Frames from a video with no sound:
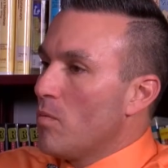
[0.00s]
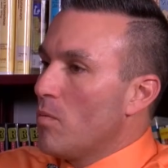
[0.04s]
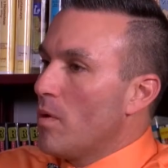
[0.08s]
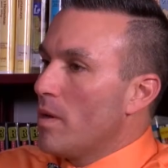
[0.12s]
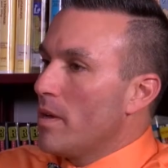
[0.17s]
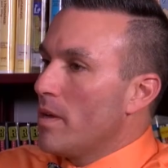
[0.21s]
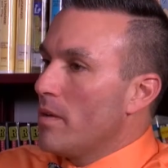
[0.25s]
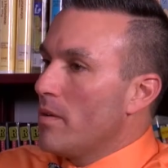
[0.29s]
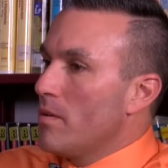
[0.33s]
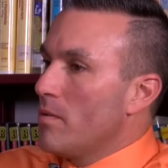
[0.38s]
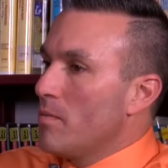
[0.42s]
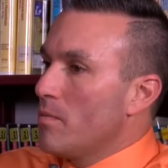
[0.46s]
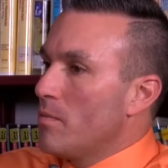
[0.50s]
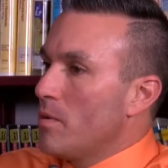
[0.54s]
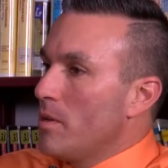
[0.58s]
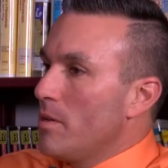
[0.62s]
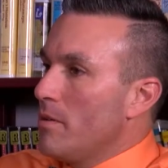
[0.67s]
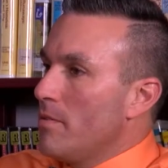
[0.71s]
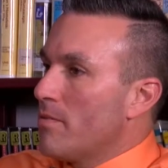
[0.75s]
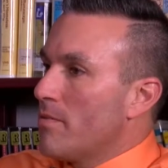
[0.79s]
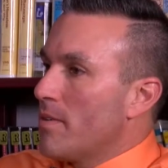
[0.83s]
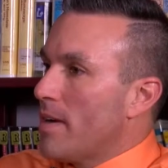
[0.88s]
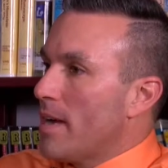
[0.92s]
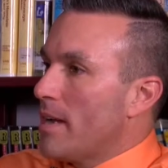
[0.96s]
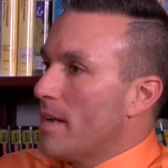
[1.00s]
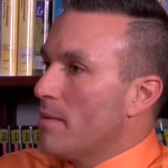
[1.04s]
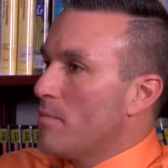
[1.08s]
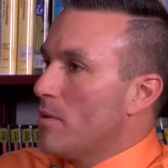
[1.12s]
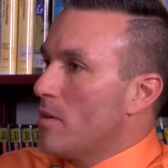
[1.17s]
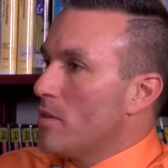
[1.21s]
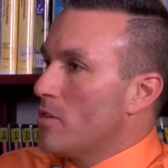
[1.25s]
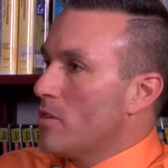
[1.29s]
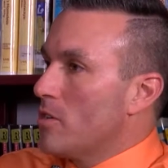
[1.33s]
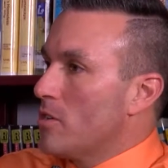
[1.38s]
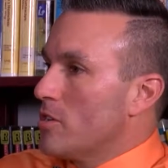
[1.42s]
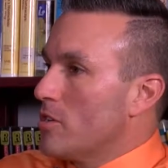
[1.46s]
what do, what do you find
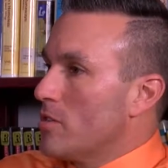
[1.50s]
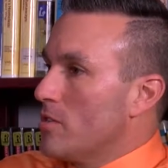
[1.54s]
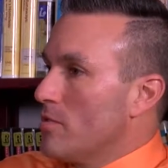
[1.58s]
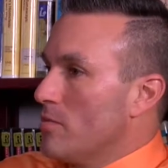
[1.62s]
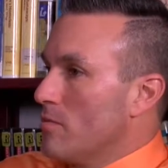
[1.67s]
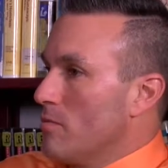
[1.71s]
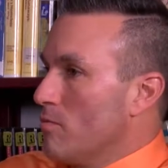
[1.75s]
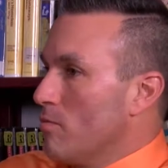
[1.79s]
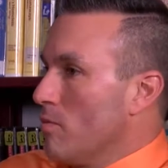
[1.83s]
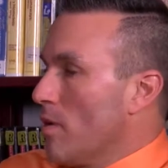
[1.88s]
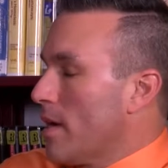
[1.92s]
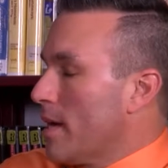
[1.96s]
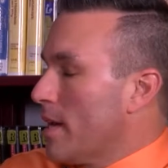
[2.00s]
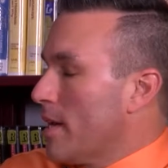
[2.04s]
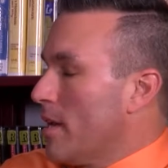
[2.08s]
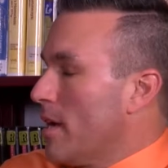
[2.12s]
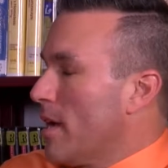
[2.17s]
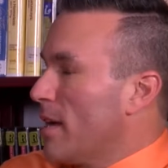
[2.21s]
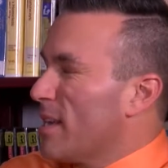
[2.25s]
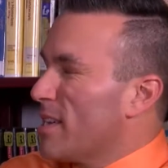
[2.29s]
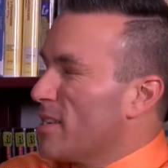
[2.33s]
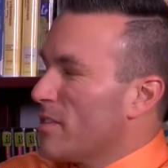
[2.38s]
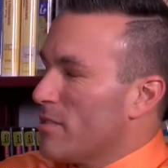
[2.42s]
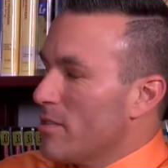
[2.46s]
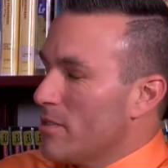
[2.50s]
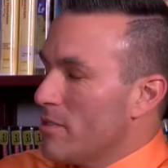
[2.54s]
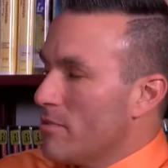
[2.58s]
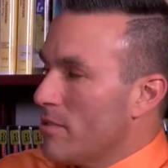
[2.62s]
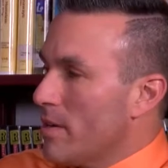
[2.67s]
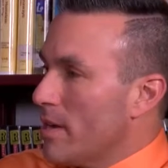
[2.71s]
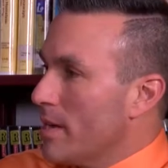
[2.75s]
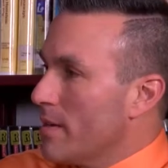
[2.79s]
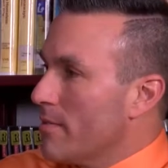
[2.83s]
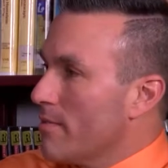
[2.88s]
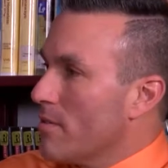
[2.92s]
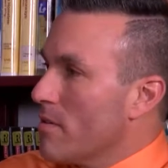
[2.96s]
about just uh, running, not necessarily
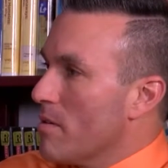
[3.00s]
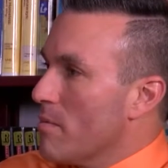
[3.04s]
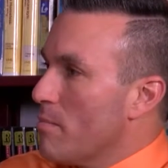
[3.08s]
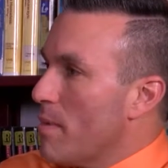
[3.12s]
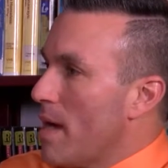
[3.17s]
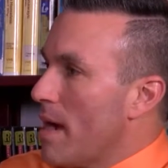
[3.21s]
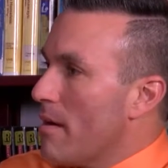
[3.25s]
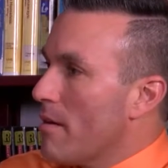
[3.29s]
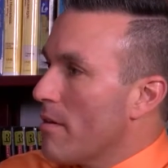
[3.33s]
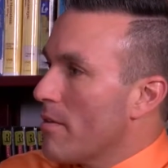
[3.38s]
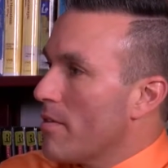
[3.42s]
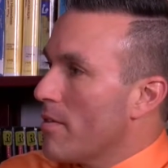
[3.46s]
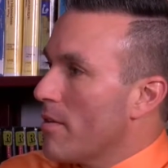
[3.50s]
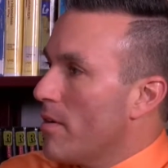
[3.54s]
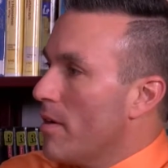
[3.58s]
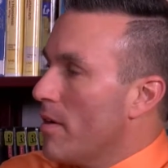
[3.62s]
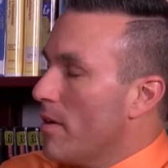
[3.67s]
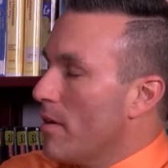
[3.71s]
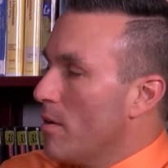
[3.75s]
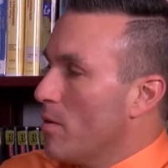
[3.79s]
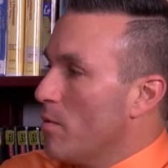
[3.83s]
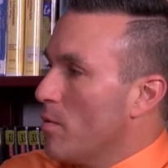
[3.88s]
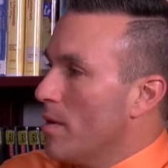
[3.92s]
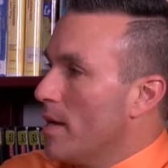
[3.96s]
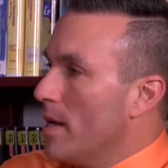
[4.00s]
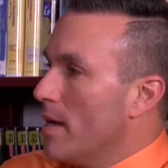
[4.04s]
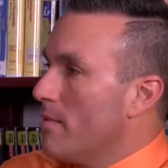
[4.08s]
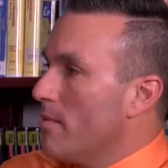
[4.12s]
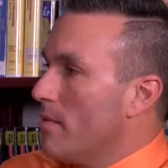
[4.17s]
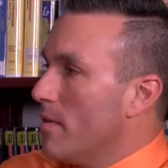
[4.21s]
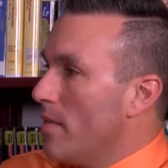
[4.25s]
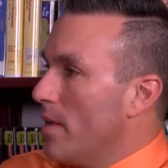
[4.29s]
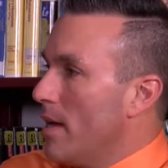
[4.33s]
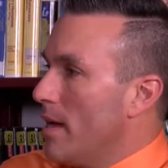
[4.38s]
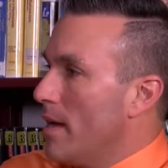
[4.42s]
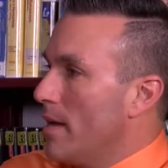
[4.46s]
training for a marathon or
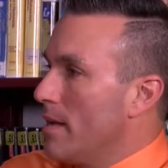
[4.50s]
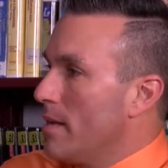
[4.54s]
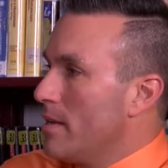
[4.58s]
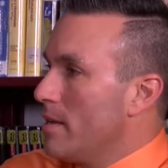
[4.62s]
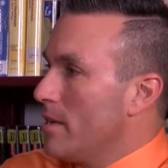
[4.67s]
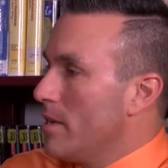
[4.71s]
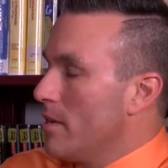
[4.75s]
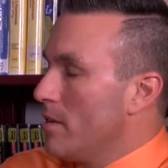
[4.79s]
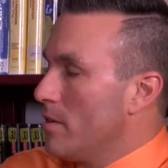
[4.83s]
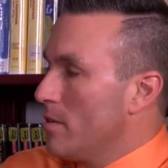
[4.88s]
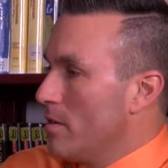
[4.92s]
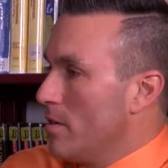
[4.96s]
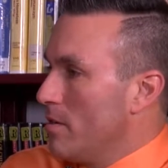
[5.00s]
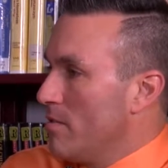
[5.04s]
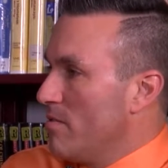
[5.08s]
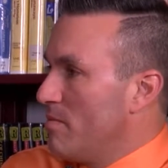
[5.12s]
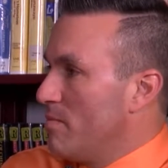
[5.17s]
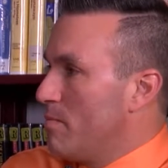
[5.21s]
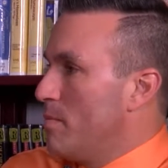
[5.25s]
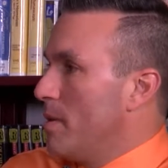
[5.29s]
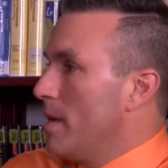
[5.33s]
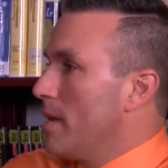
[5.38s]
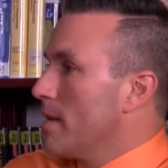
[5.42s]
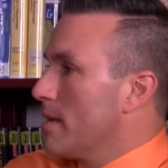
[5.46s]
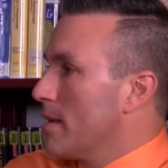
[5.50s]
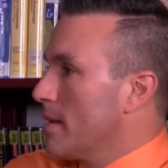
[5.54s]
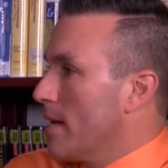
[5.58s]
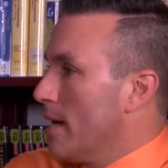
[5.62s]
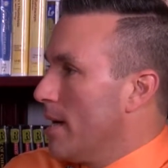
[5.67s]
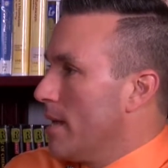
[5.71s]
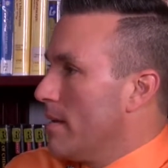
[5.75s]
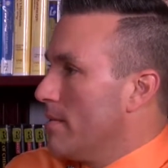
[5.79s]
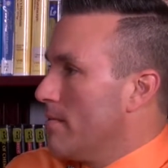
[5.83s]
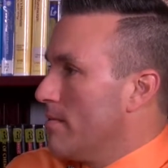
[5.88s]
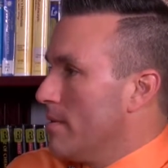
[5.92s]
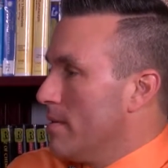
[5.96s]
whatever, that you know you've been
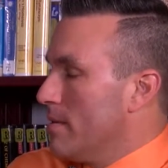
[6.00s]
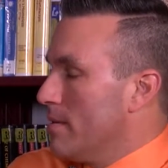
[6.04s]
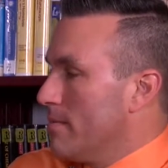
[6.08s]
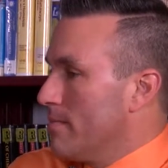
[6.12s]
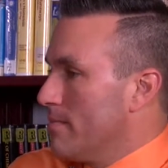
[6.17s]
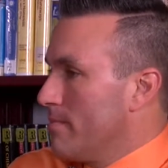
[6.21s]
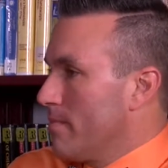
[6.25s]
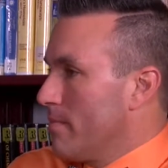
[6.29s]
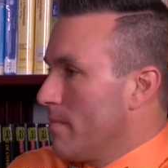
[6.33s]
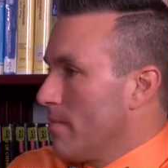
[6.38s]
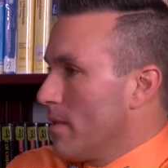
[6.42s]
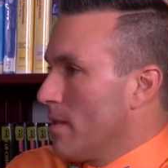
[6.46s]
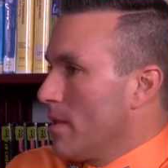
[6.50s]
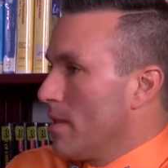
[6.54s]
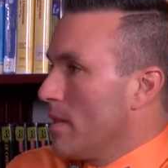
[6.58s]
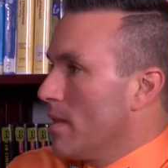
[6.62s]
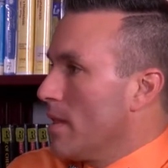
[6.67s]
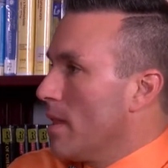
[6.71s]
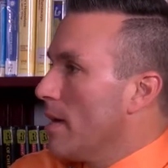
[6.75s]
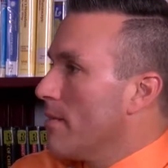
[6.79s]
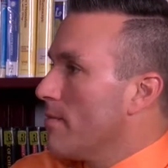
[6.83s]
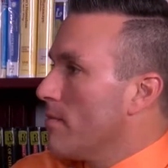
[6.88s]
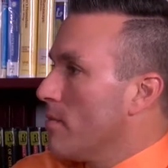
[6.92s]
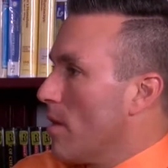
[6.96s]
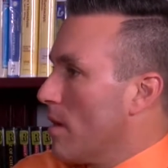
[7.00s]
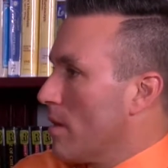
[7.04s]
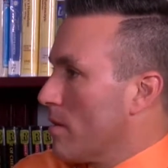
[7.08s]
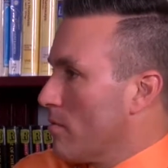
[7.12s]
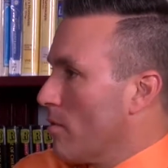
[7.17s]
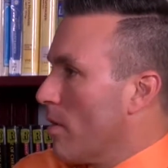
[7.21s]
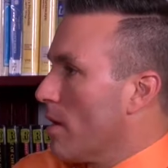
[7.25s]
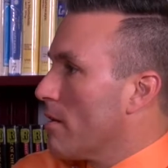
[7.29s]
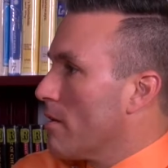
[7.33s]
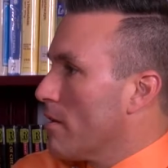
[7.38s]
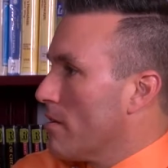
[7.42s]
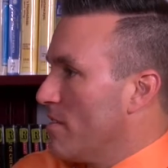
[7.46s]
kind of a
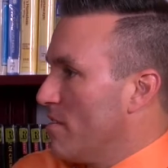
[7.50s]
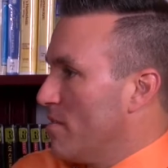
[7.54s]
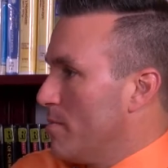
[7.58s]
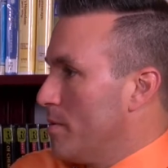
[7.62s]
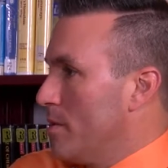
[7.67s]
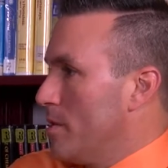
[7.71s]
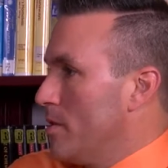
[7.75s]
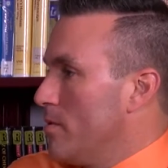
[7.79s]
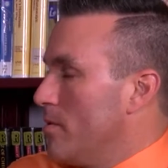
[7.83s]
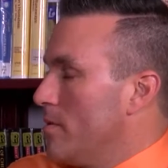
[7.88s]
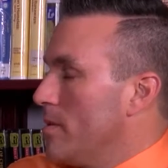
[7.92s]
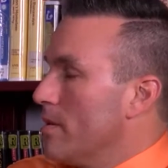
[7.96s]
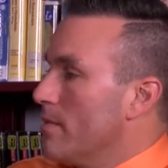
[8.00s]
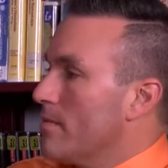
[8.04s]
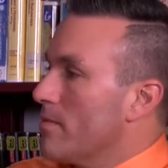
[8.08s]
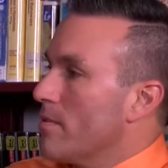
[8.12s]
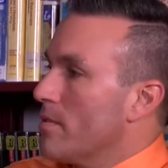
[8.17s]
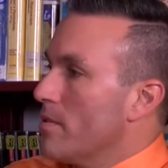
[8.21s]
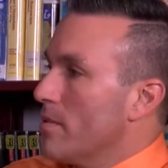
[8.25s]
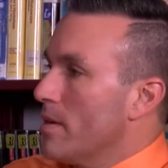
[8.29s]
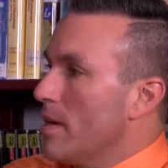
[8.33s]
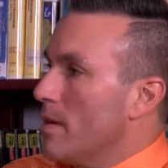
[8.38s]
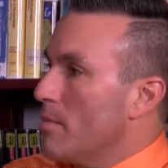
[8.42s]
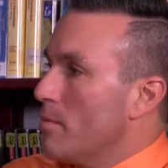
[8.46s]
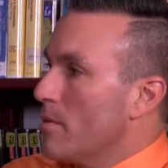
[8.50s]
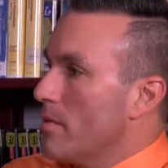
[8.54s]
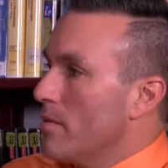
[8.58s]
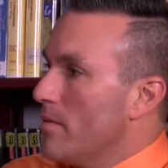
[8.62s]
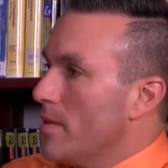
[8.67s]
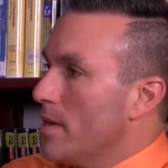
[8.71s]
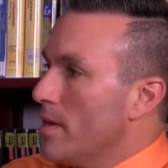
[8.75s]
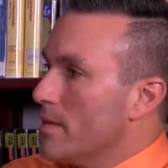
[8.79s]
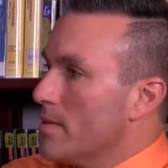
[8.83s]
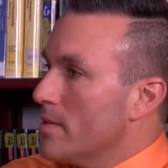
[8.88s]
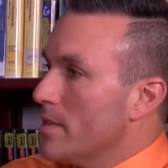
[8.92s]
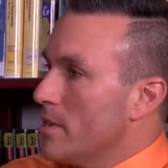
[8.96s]
lifelong runner, you've been doing it for a number of
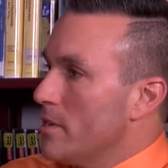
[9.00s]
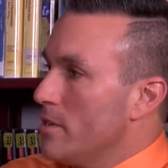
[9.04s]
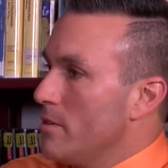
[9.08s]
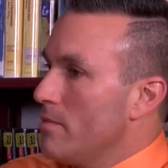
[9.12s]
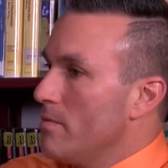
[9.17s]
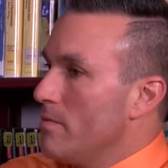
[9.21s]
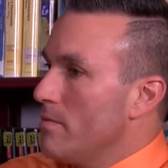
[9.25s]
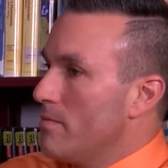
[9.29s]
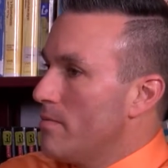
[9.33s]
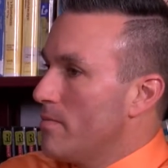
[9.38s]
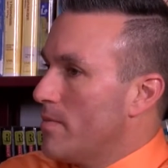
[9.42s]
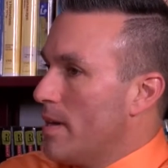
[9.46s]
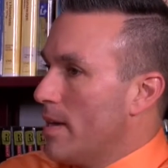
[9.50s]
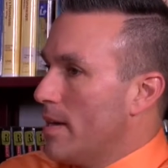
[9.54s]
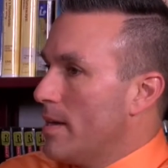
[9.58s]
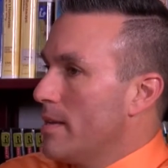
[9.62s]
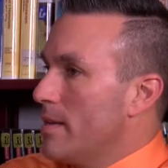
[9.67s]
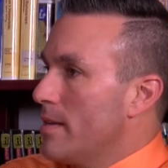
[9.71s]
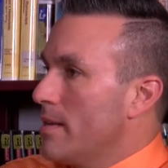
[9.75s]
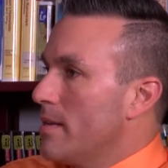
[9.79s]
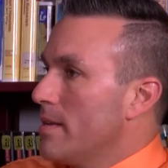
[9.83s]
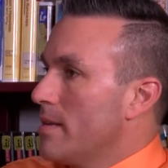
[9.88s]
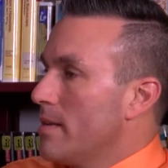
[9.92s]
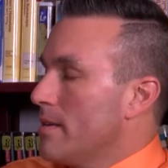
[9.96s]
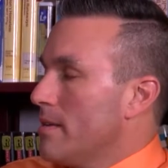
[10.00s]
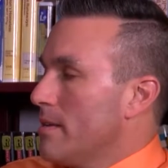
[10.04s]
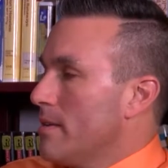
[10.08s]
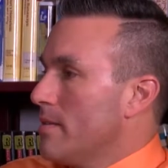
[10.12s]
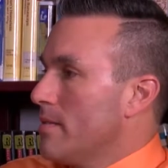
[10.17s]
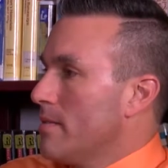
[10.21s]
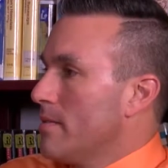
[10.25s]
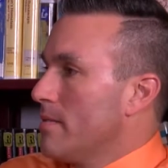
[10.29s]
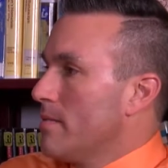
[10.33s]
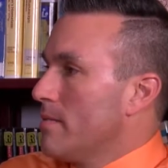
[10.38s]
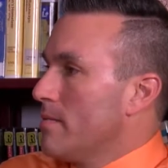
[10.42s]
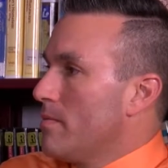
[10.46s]
years, that you find
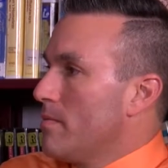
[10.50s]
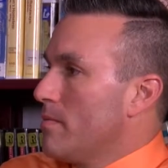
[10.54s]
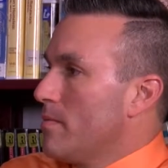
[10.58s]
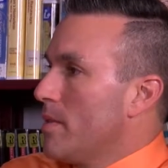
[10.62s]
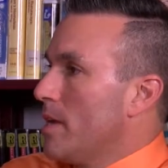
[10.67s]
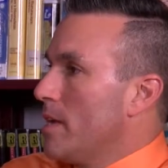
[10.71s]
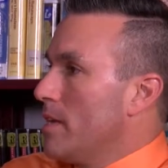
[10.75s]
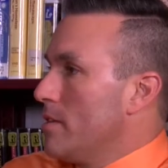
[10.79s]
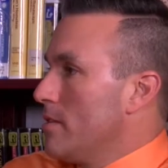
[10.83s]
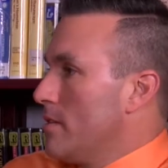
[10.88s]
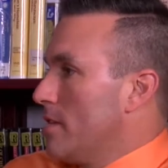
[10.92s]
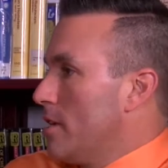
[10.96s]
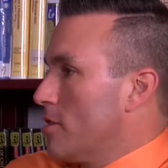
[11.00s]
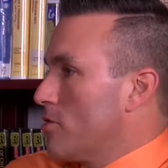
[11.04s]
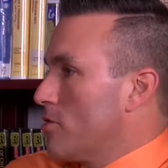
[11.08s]
that,